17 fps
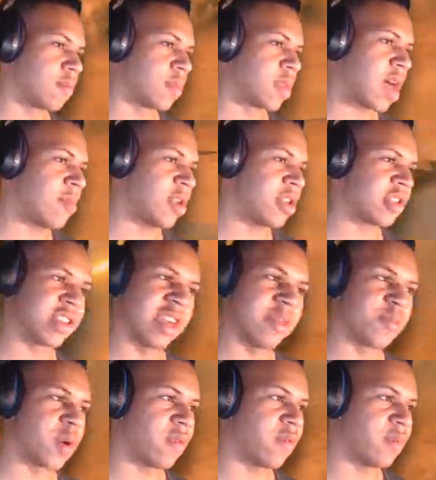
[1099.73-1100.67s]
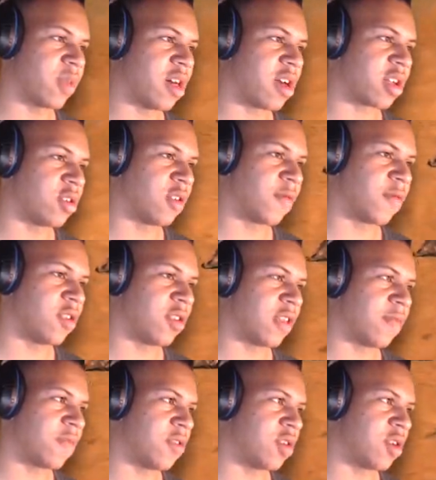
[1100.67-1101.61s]
I'm gonna just keep perfect blocking if you
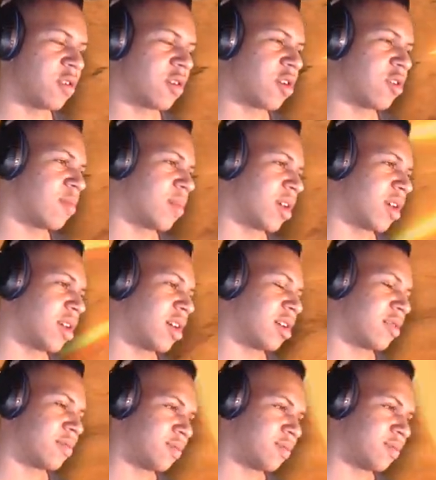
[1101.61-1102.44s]
if you go. Oh my god.